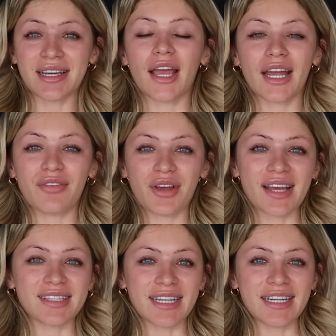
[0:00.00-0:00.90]
And if you
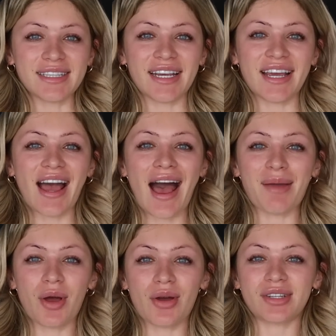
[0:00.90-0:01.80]
guys didn't see, I
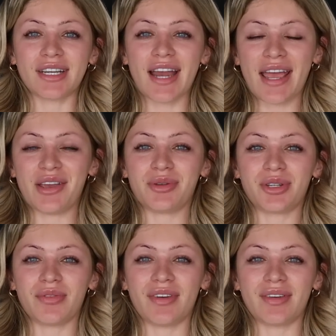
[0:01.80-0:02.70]
posted a
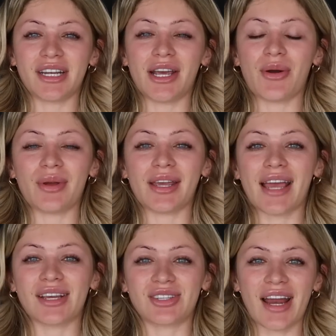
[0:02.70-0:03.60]
YouTube video
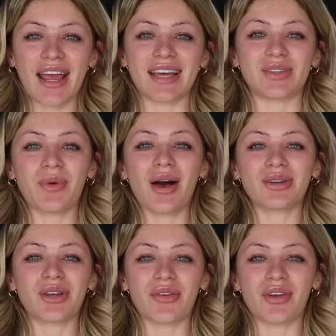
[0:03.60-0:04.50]
yesterday as
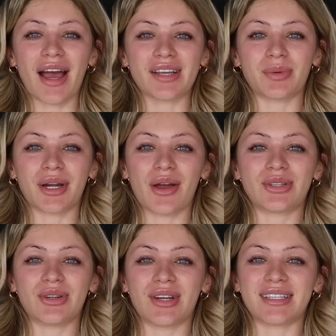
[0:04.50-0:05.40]
well. So if you guys want to go
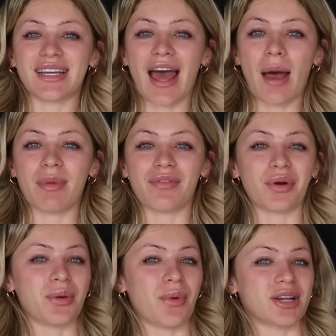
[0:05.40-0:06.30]
tune into that
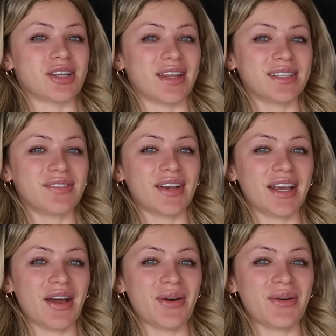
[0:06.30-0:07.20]
before you watch this
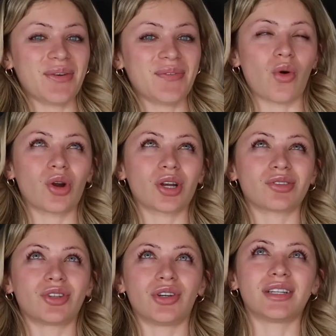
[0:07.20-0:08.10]
video, or
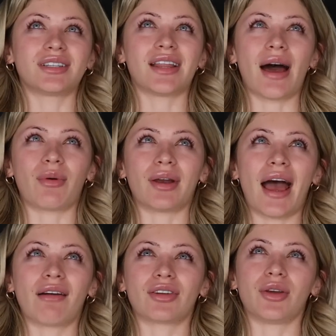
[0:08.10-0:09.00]
tune into that one
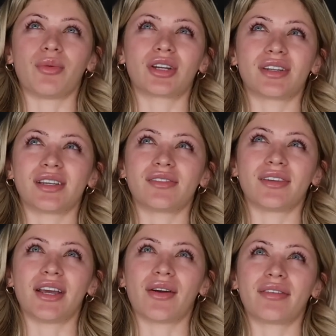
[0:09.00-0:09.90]
after you watch this
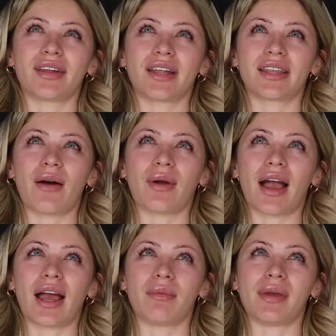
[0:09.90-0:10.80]
video. I feel like that would
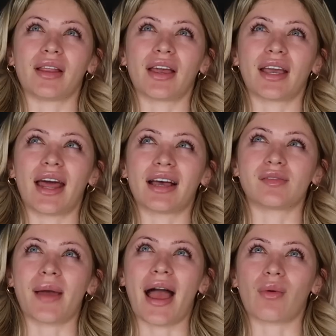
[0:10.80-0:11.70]
kind of be like an
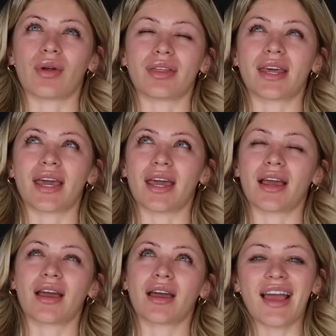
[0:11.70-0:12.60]
ass backward
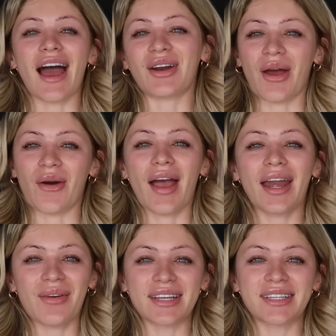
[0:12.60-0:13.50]
thing. Yeah, I don't know.
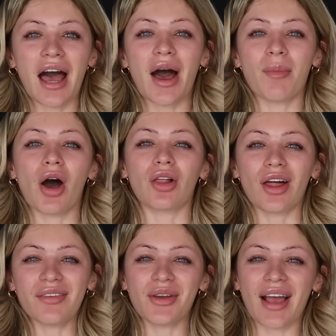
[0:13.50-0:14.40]
Anyways, um, a
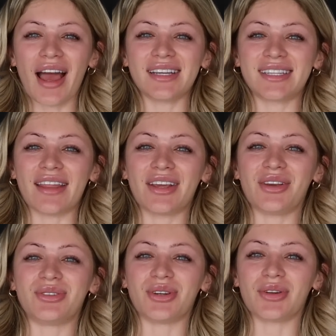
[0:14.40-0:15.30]
lot of you guys said that
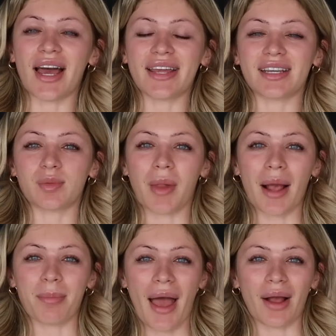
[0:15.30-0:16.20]
you do like this
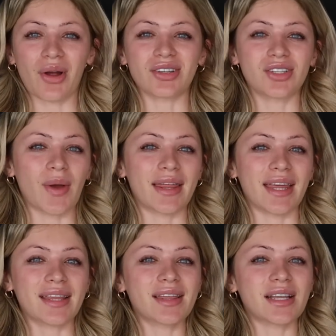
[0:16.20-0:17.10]
black background, so I
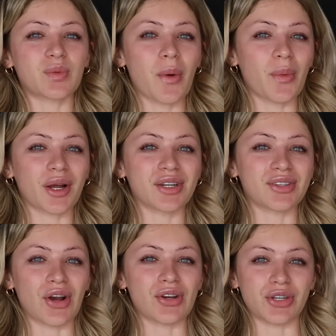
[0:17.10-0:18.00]
think that that's what we're gonna
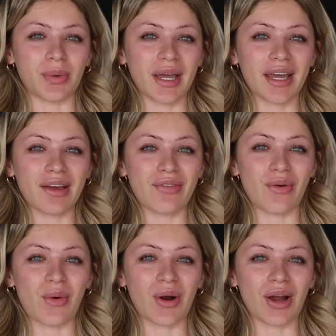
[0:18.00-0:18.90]
start doing
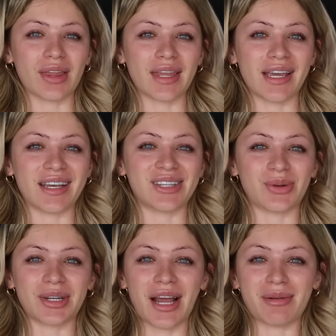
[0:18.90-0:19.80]
for the
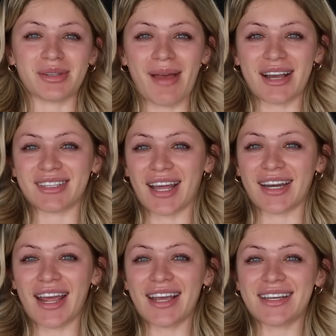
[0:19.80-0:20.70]
Storytime Smash
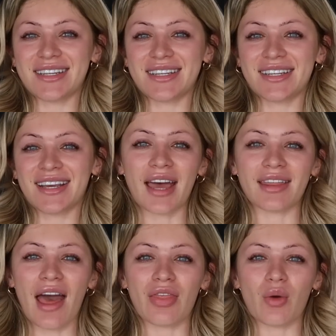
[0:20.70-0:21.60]
Sundays.
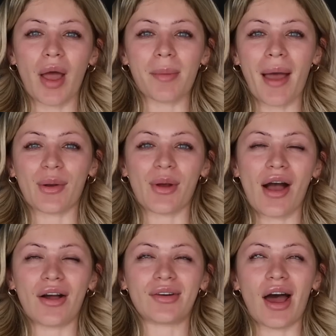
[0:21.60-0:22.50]
And then the white
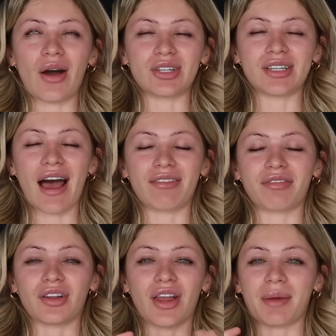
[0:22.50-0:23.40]
background I'll just have
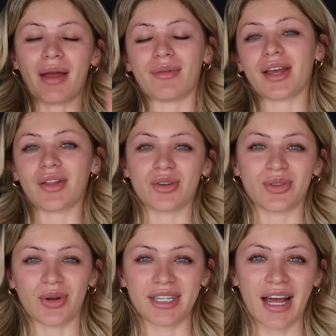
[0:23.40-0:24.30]
for like my regular
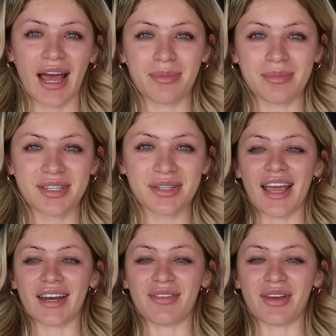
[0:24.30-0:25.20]
story times.
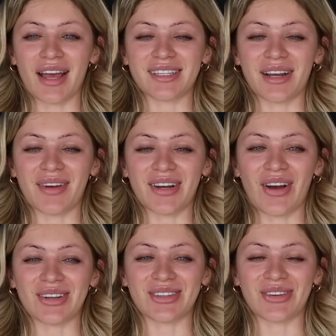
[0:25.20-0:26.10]
And if you guys hear my
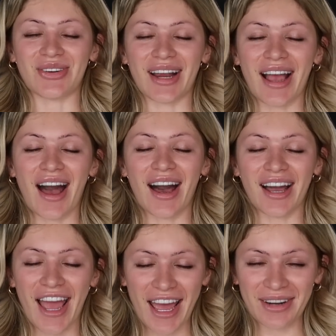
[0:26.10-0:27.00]
dog snoring
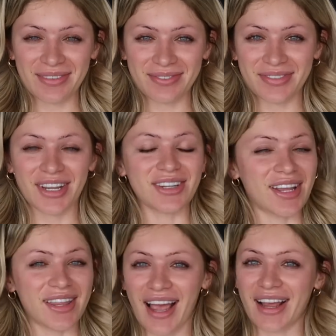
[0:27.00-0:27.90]
again, there's
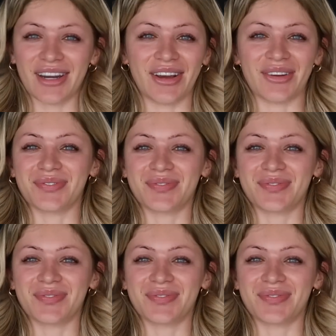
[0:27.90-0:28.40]
nothing I can do.